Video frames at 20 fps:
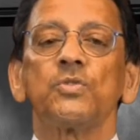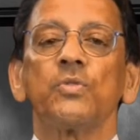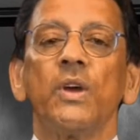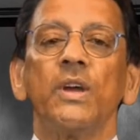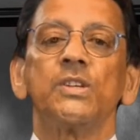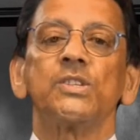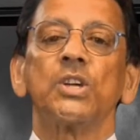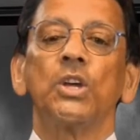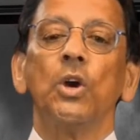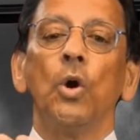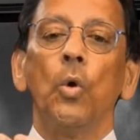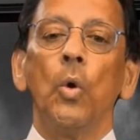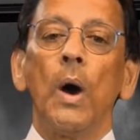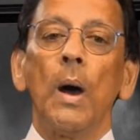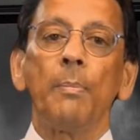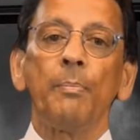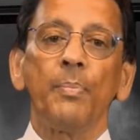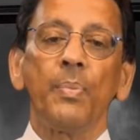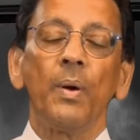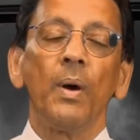rates go
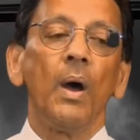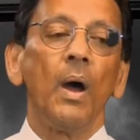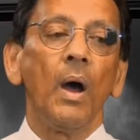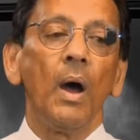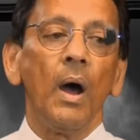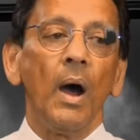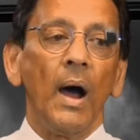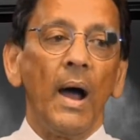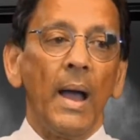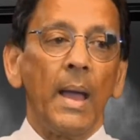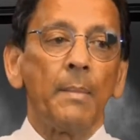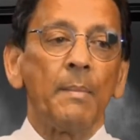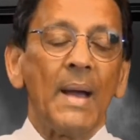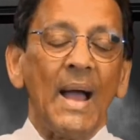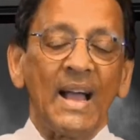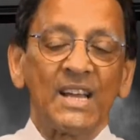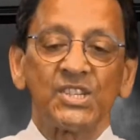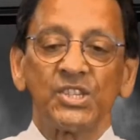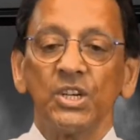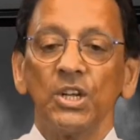up, I'm
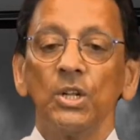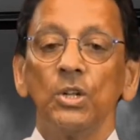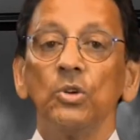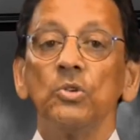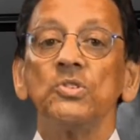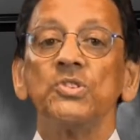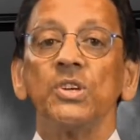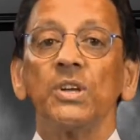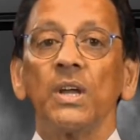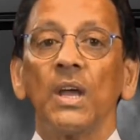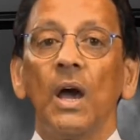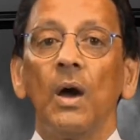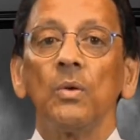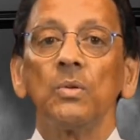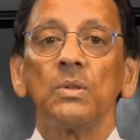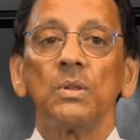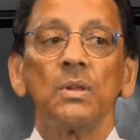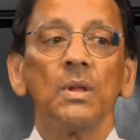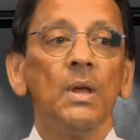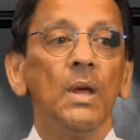actually losing
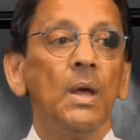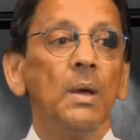out